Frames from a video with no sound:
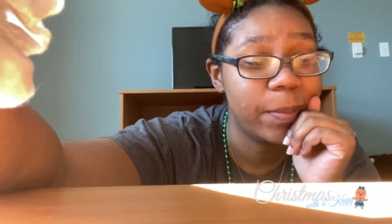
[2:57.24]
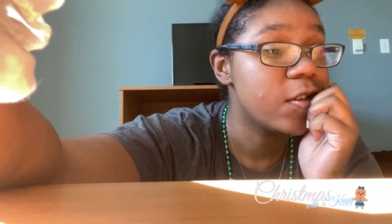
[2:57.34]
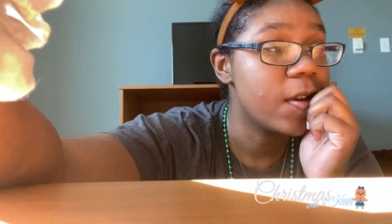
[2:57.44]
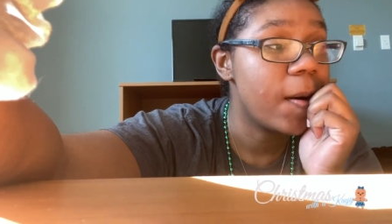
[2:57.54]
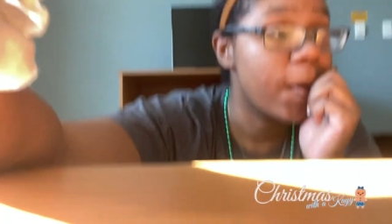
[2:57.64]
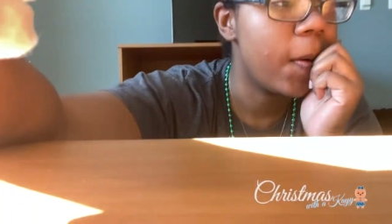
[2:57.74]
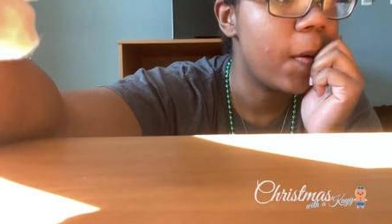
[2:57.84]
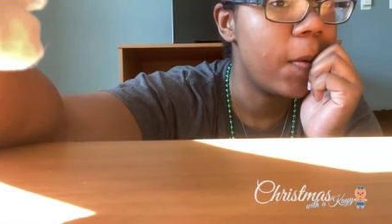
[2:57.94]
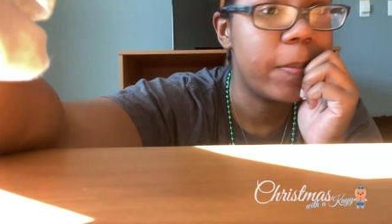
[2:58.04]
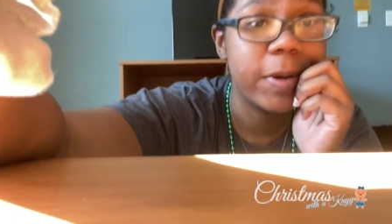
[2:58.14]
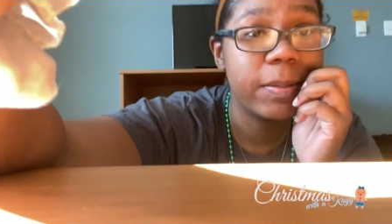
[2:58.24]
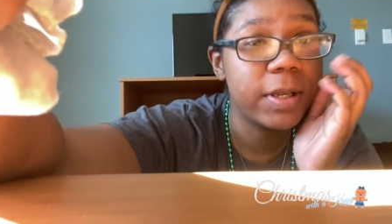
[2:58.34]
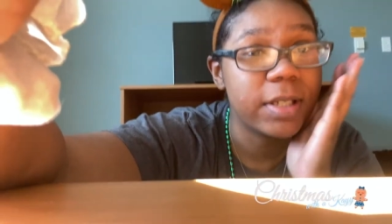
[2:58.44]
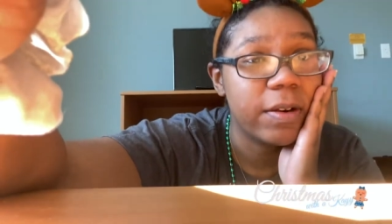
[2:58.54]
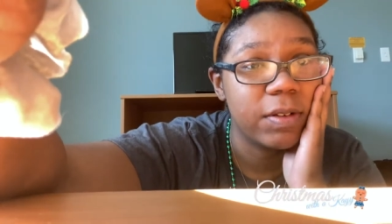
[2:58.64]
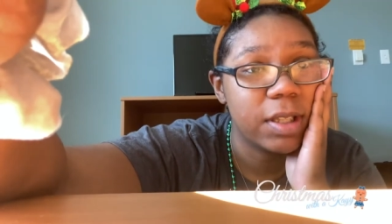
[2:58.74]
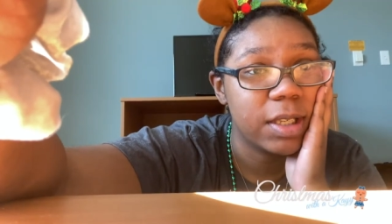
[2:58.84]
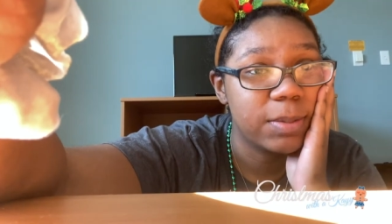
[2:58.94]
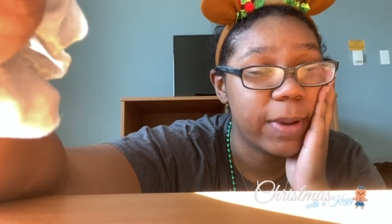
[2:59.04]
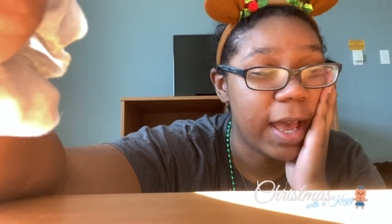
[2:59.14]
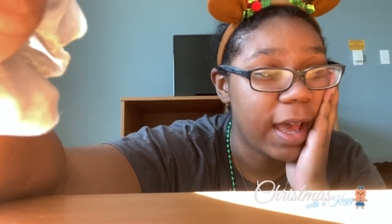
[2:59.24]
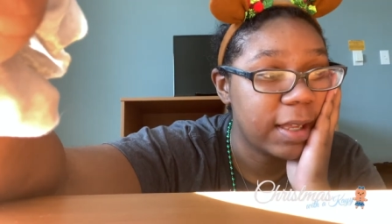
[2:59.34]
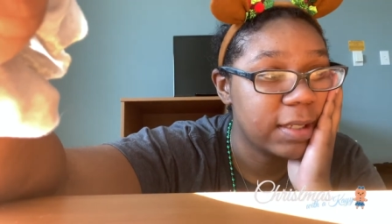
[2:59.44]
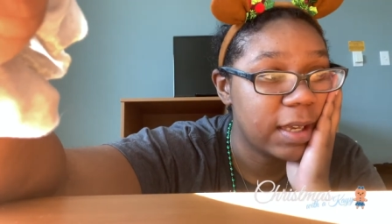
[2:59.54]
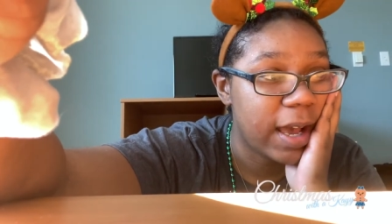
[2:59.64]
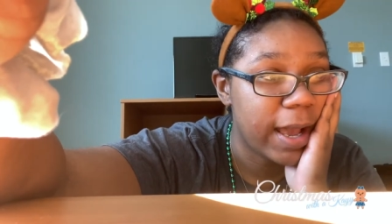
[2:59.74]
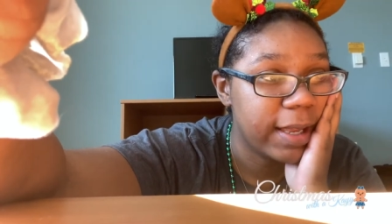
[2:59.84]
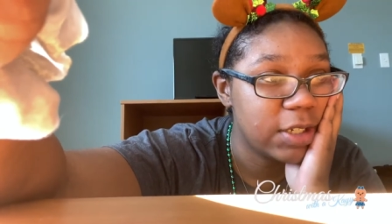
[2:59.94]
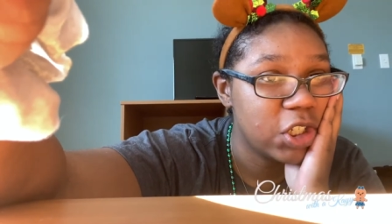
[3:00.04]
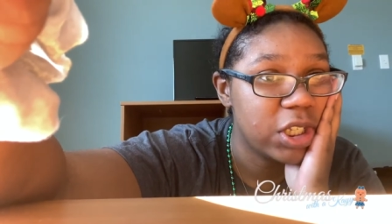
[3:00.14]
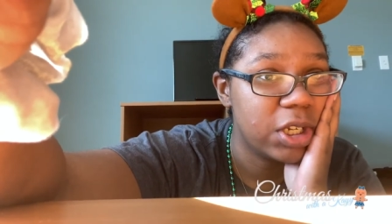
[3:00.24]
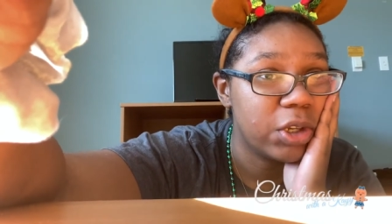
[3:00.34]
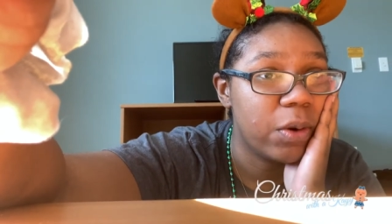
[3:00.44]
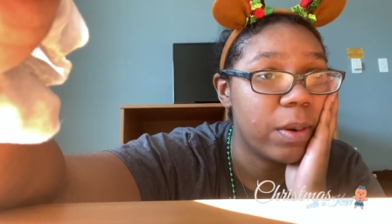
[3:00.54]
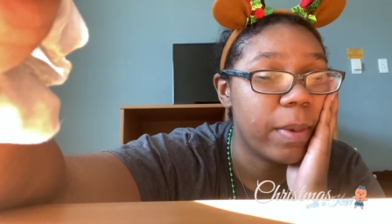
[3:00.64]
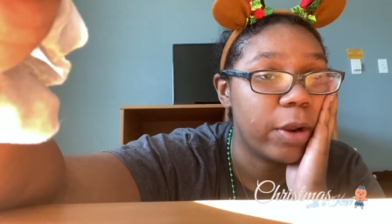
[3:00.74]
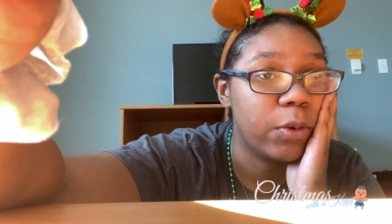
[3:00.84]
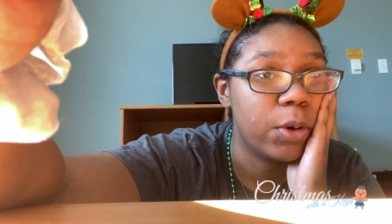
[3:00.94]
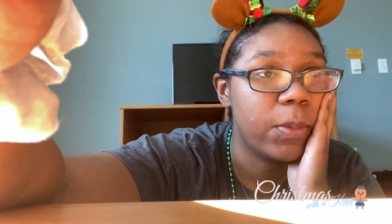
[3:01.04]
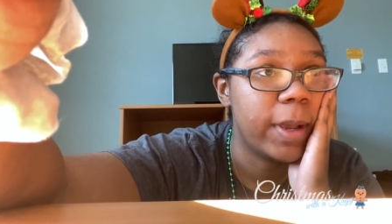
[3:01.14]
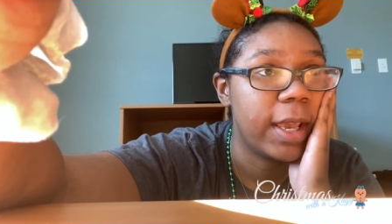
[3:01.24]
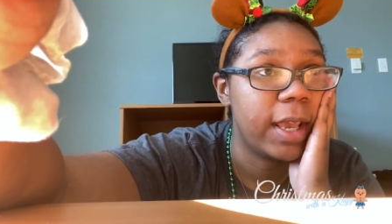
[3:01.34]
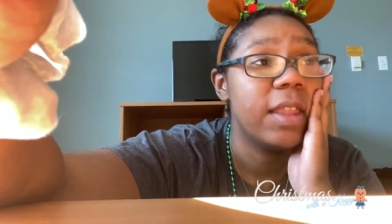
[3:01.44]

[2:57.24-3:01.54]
So pretty much everything is packed. I just need to go in my room and